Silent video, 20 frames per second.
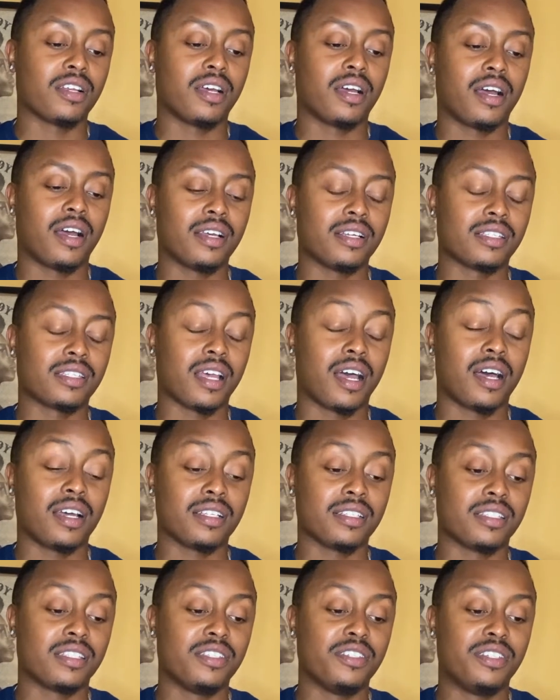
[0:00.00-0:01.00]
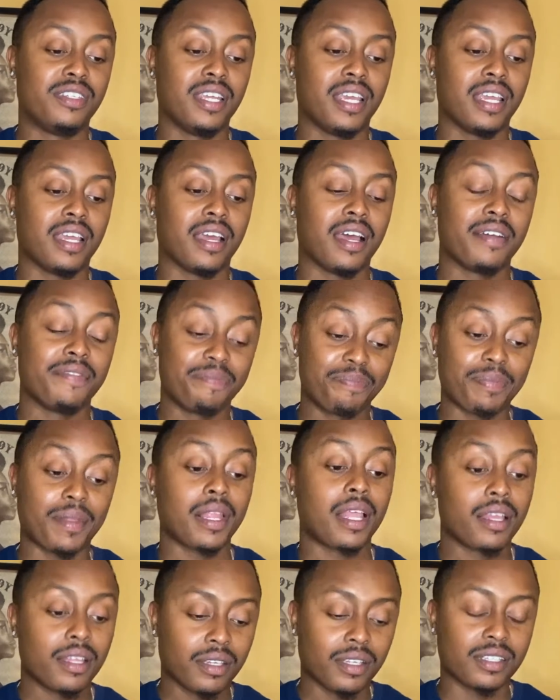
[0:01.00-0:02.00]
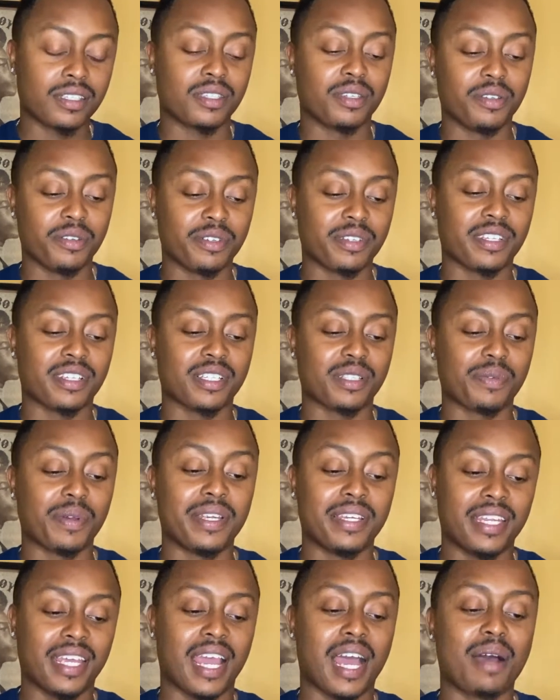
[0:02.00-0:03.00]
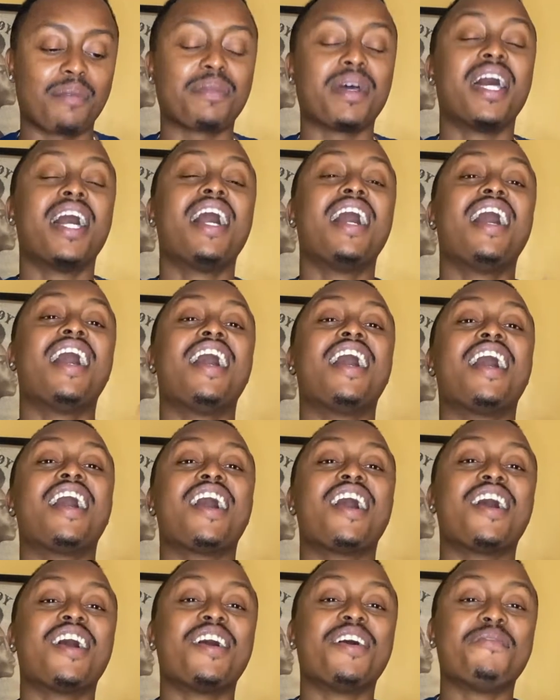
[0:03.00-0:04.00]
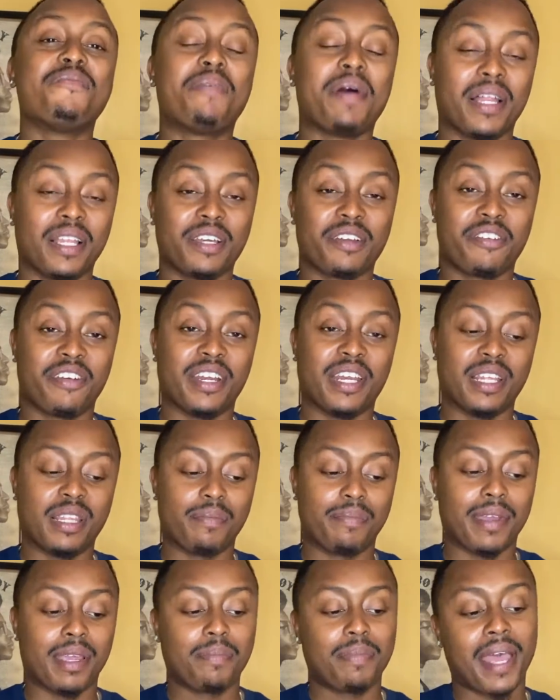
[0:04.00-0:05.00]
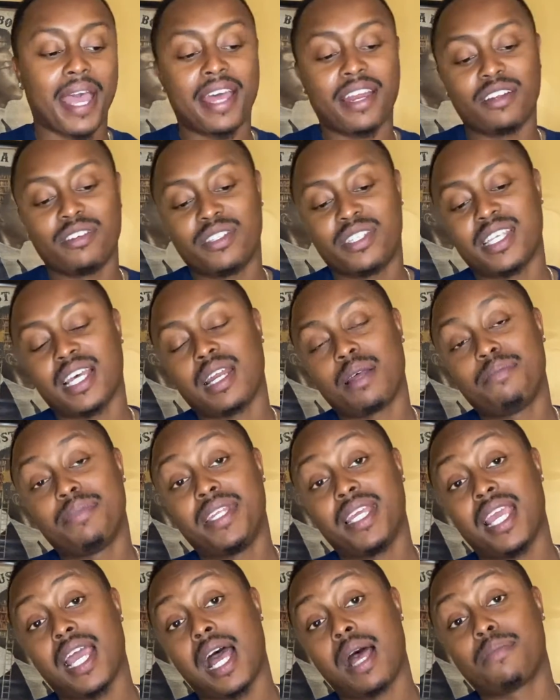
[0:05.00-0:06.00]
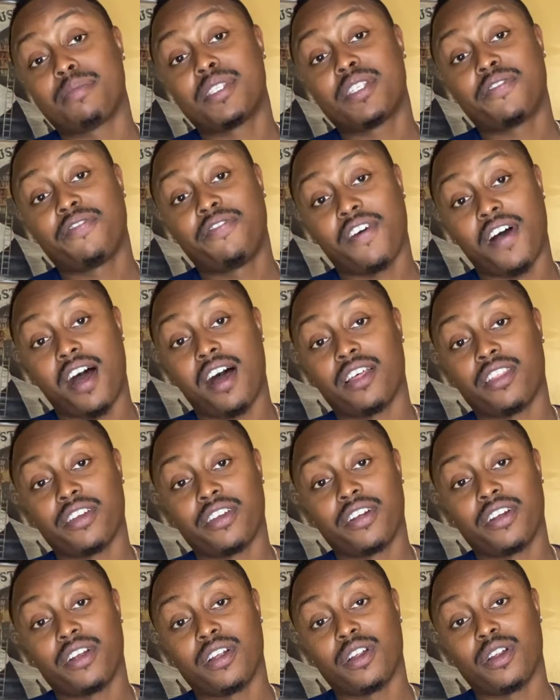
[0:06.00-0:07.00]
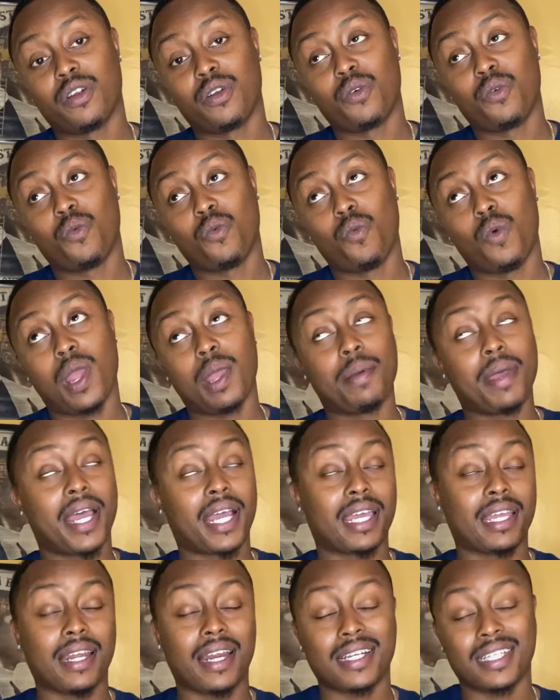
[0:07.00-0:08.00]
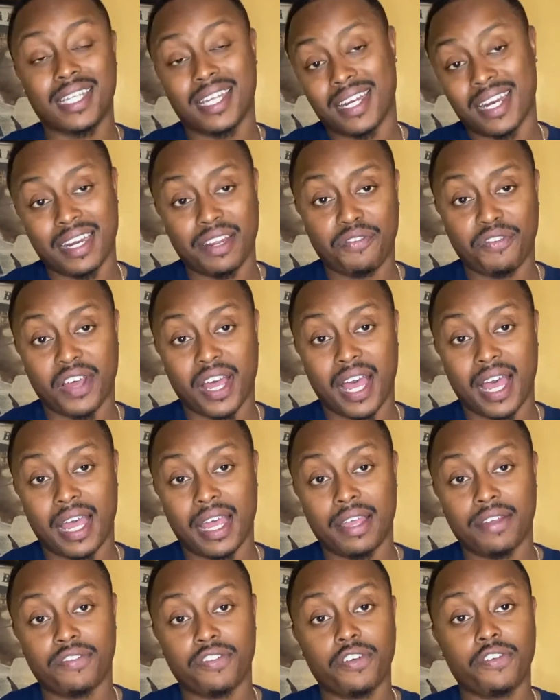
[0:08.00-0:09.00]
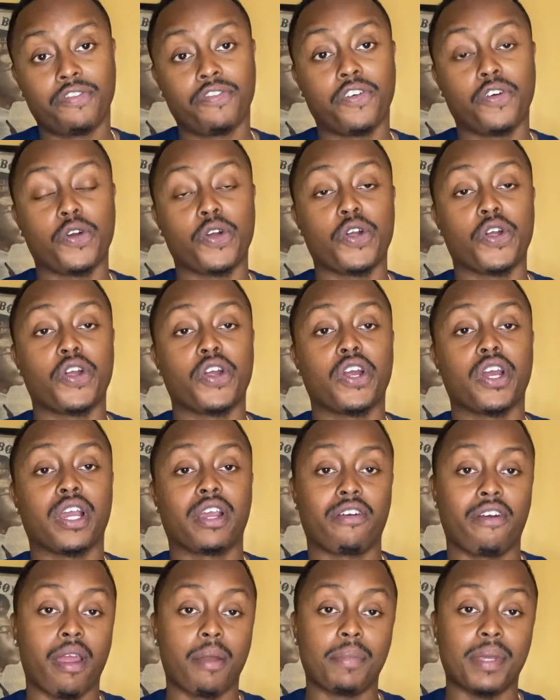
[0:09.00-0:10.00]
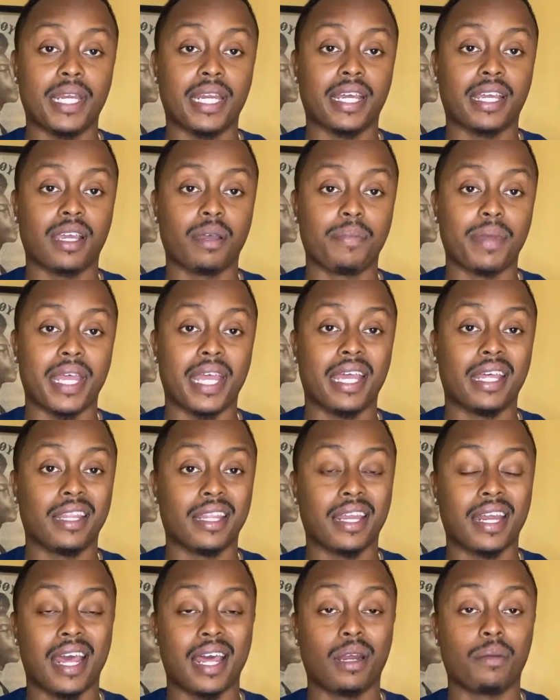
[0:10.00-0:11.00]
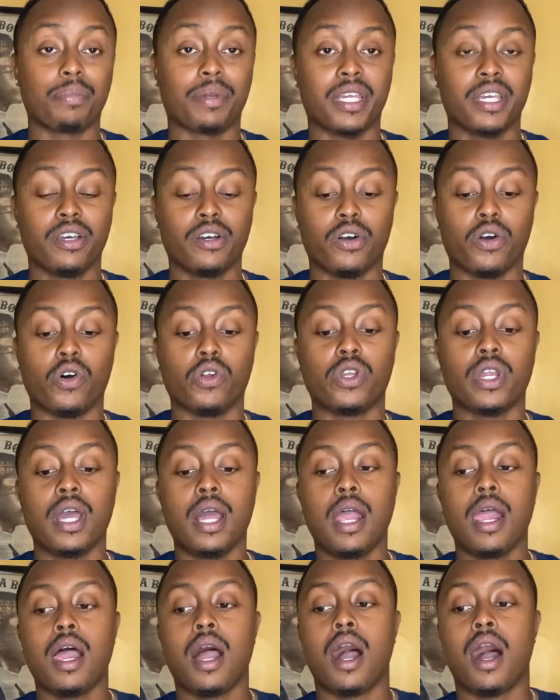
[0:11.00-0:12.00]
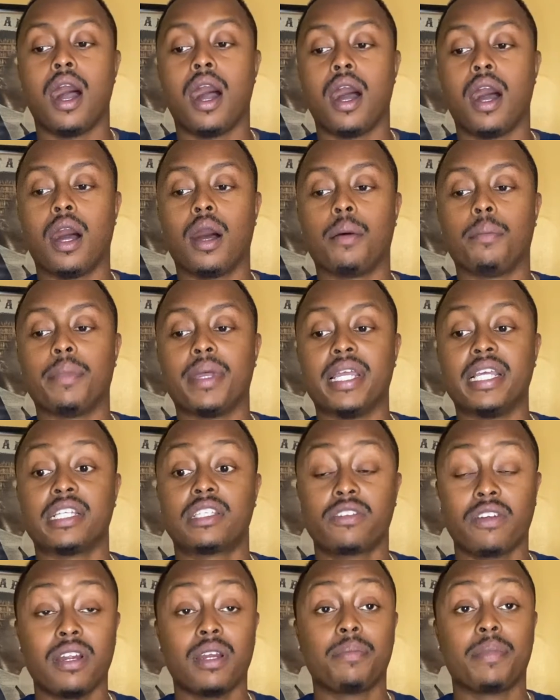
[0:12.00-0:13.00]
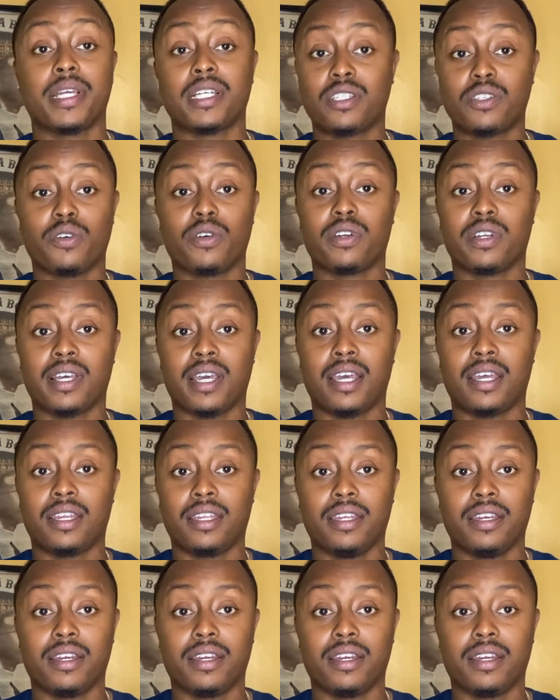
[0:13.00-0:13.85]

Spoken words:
Assane's let's do it this way, Diop. Pelligrini, the big bad, who set up Diop's father way back in 1995 for a crime he didn't commit and then had him killed, is trying to make sure that,